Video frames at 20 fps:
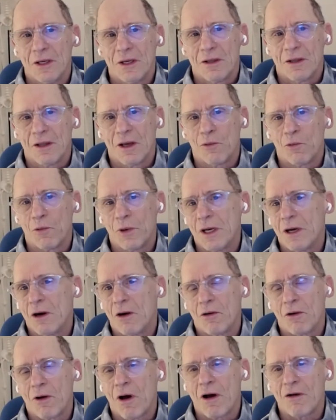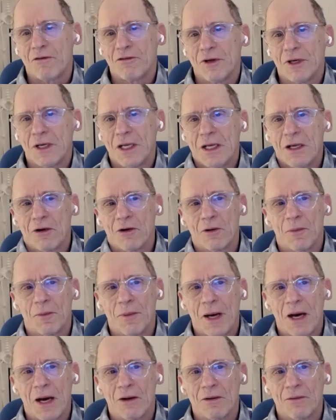that we don't often hear
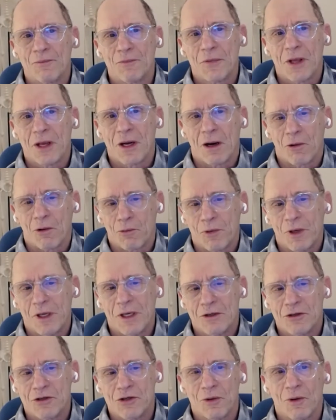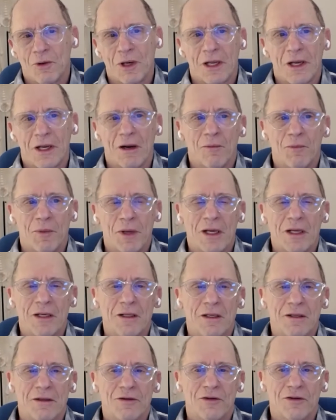about. And I'll read you a little bit.
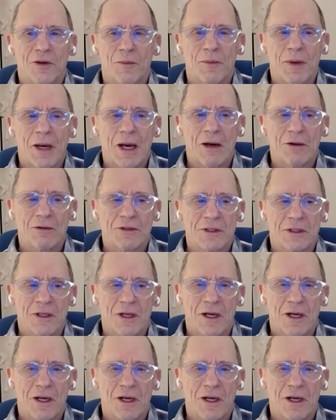It's about